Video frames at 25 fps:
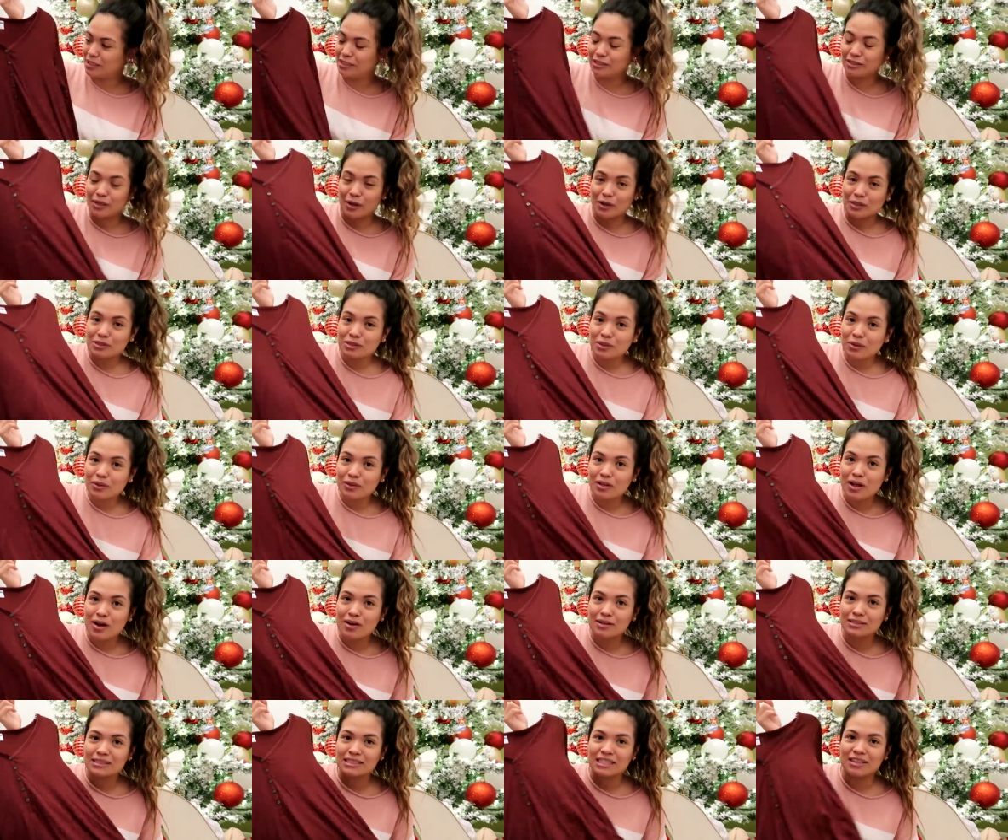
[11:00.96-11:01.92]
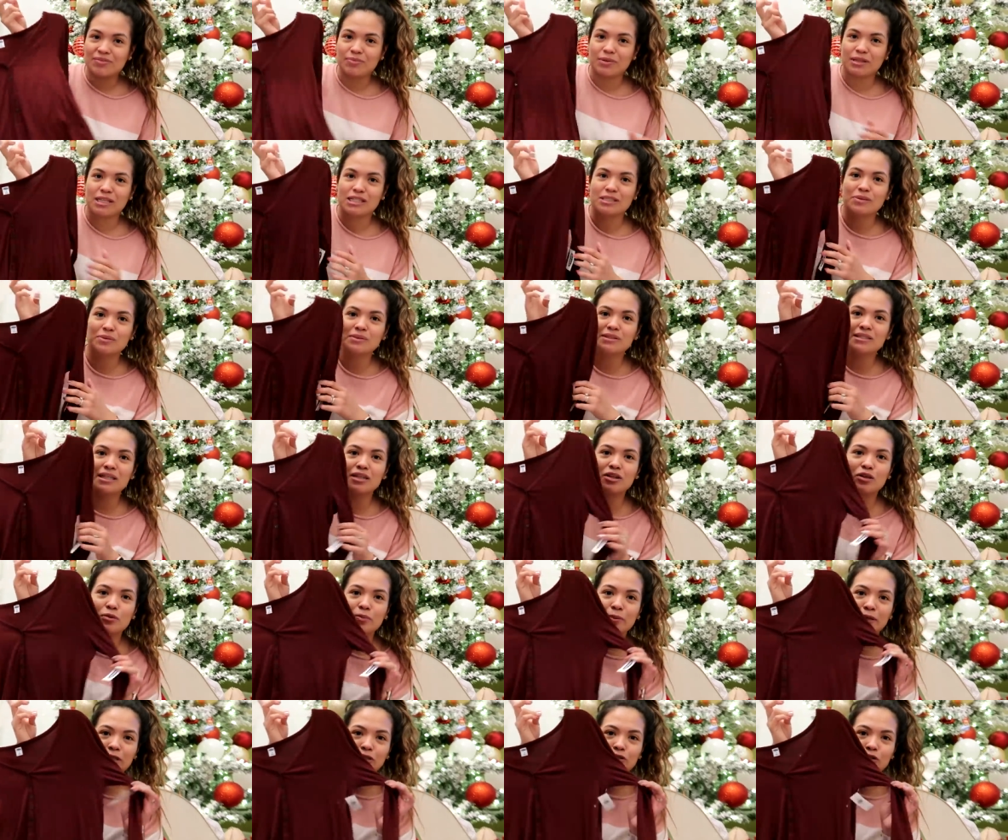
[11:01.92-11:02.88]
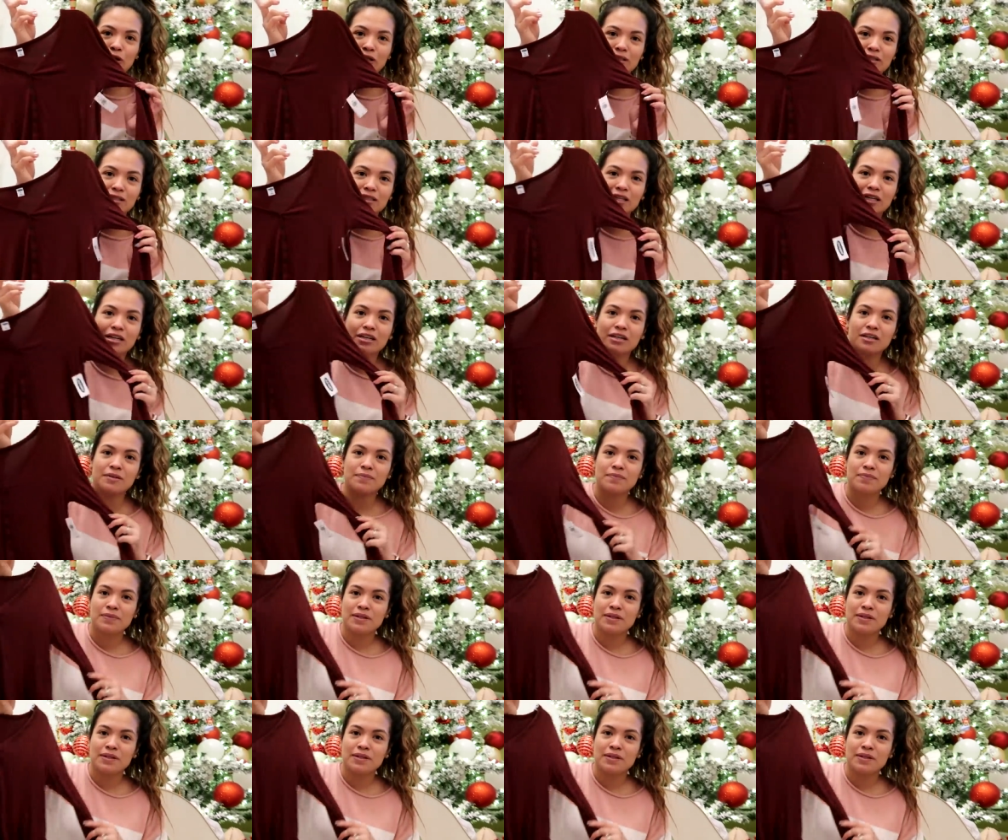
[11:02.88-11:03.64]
one. It's also a long sleeve, but this one's a little bit dressier